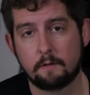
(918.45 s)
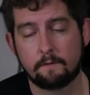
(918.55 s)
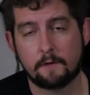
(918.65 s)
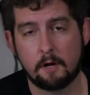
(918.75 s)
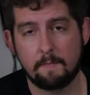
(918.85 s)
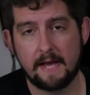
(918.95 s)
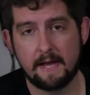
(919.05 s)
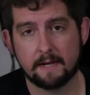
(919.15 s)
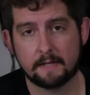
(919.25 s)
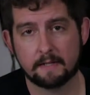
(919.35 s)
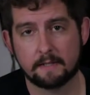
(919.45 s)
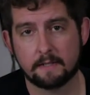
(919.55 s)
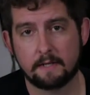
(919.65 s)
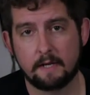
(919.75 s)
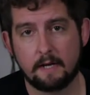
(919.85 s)
I've gone back,
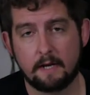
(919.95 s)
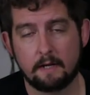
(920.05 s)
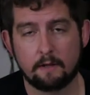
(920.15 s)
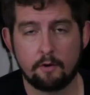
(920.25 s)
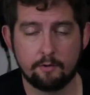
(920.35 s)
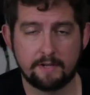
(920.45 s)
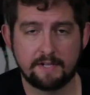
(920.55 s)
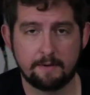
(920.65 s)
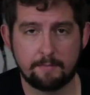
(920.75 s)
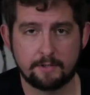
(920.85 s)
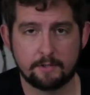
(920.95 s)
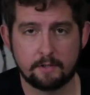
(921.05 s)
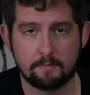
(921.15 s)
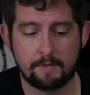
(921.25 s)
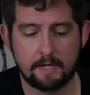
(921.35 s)
lowered the
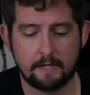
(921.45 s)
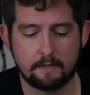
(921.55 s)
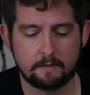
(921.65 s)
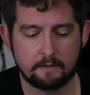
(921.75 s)
temperature a bit,